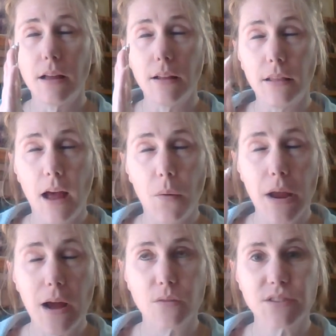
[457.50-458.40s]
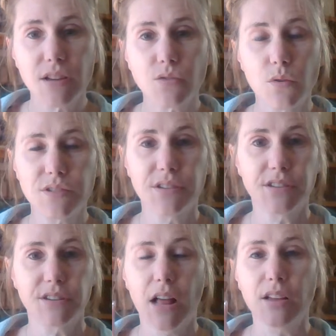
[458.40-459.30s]
allowing outside sources
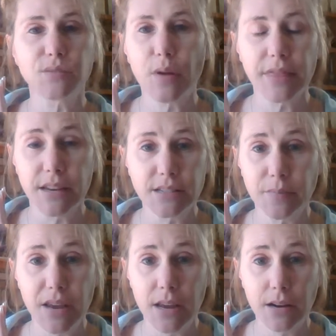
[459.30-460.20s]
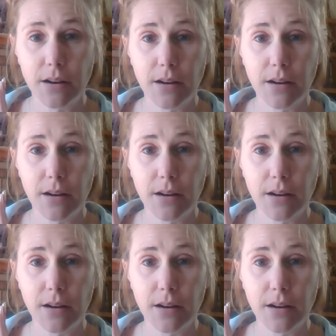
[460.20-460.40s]
to tell us what things mean.